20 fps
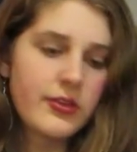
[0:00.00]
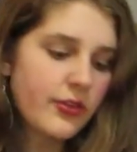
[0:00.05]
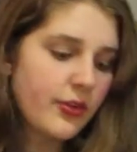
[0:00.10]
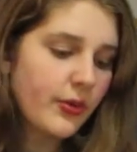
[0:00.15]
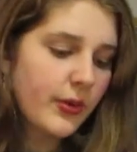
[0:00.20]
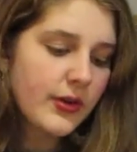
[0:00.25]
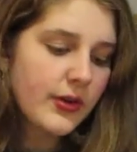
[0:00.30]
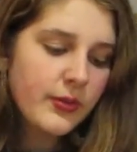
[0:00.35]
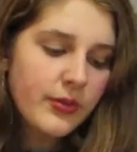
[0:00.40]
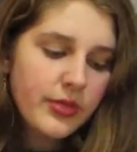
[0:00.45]
So
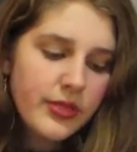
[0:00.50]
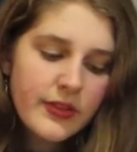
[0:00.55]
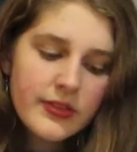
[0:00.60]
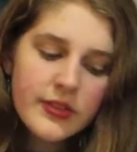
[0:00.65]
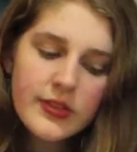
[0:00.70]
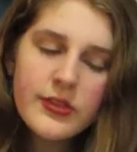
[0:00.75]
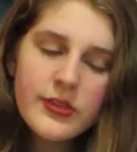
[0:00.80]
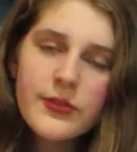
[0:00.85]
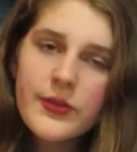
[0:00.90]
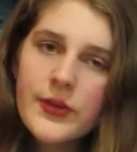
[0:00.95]
I don't think
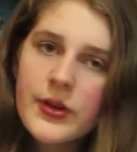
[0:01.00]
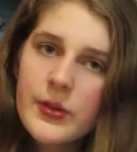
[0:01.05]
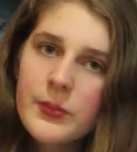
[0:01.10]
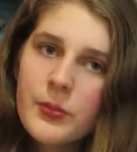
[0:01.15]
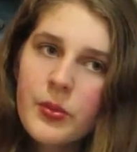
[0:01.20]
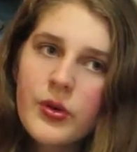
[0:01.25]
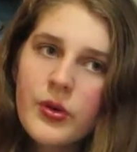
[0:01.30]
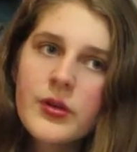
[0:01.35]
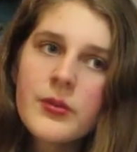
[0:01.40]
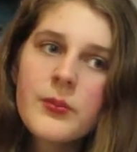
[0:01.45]
that's very
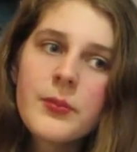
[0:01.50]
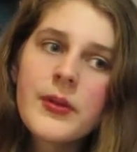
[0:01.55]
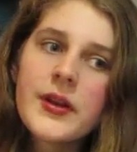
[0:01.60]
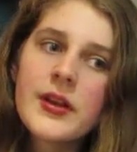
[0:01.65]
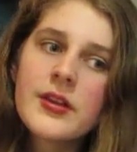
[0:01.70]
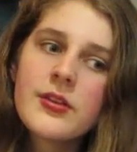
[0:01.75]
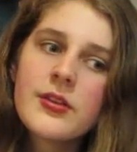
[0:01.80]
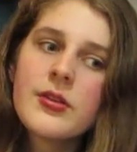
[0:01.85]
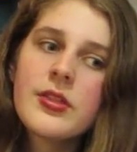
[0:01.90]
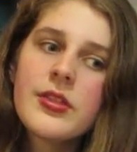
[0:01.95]
important, but I
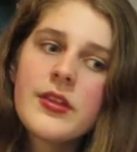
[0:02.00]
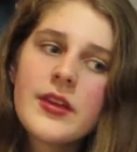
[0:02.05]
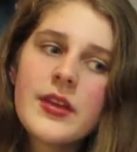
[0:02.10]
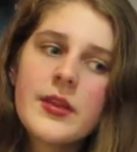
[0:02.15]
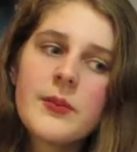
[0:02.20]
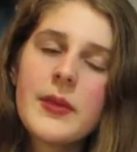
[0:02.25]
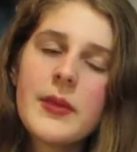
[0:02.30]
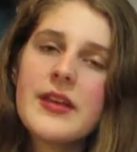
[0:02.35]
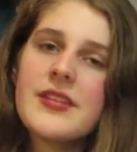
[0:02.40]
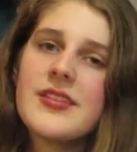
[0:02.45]
do think
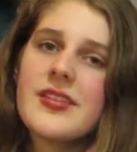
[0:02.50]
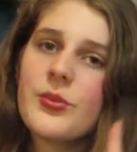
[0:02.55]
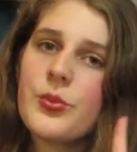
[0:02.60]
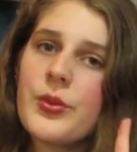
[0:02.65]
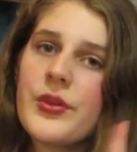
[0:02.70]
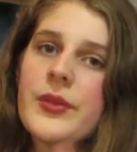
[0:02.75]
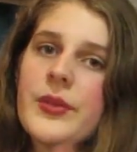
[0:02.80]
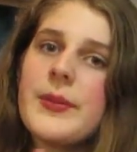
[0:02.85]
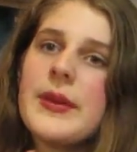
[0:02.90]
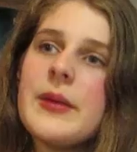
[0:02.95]
it makes
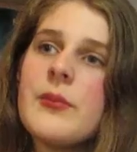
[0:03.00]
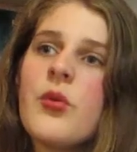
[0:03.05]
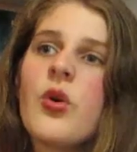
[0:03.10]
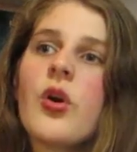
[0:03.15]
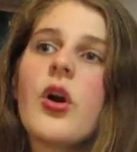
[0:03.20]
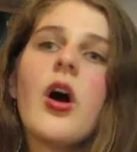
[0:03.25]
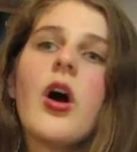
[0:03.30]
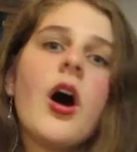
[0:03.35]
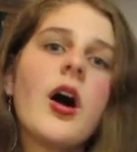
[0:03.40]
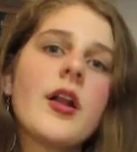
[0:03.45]
Willoughby
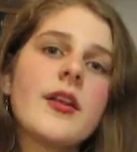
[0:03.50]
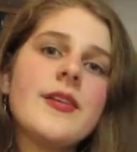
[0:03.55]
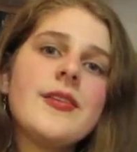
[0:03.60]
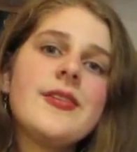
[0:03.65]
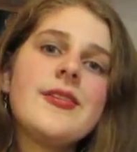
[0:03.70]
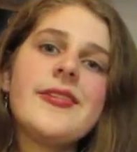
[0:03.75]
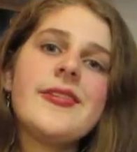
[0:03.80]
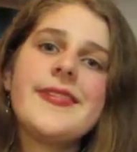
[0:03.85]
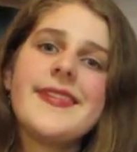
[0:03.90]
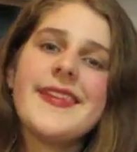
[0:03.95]
more
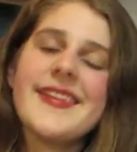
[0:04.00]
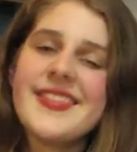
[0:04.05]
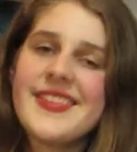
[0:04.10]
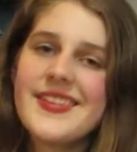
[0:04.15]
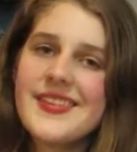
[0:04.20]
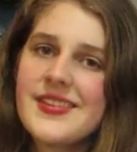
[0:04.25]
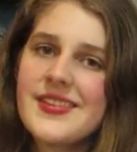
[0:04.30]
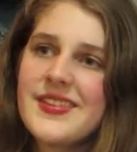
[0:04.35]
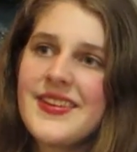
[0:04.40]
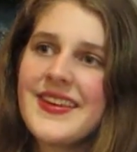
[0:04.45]
honest in
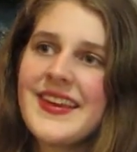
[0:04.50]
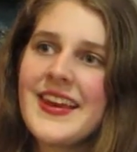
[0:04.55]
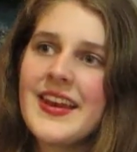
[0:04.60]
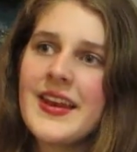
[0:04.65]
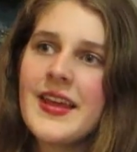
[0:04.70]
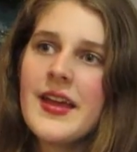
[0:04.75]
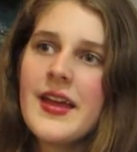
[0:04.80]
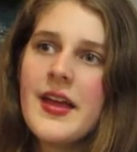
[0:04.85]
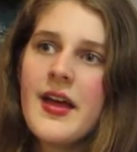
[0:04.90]
this scene.